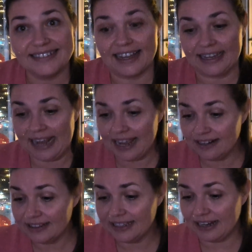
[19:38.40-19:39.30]
I can
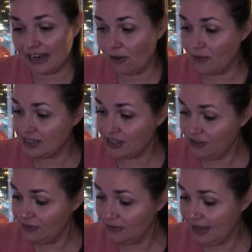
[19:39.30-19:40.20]
handle it. I always
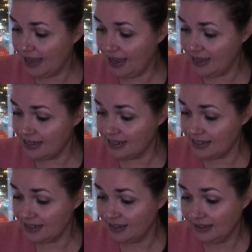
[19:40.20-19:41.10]
do.
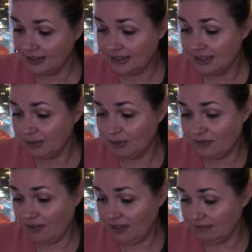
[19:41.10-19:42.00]
And move
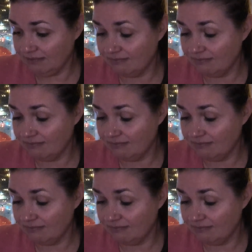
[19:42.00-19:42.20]
on.